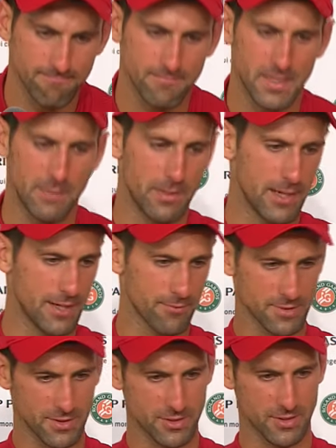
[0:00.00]
my body
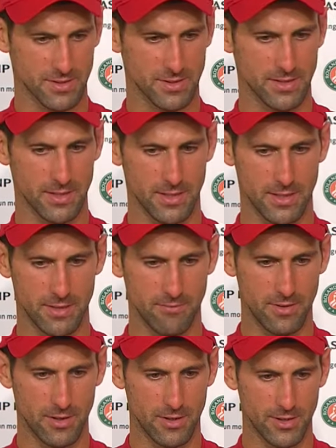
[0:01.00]
was just
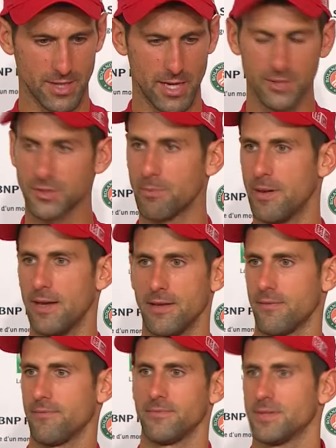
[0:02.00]
on
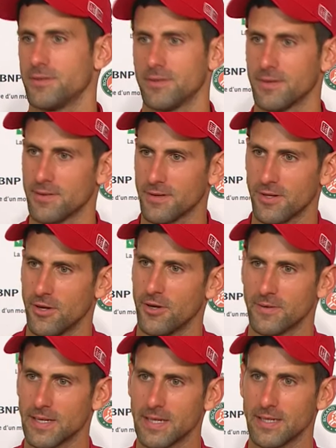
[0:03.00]
autopilot, you
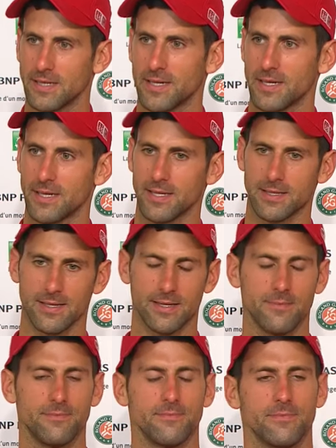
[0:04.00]
know, and that
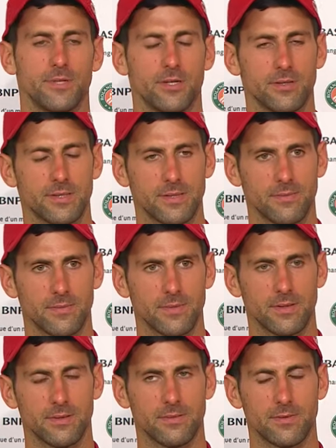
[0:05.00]
time, you know,
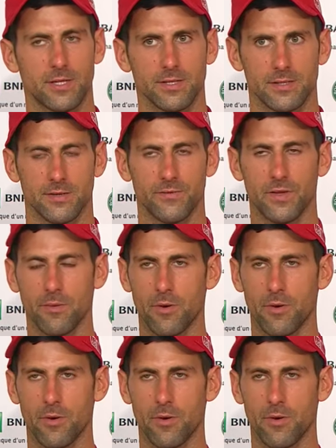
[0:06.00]
because of the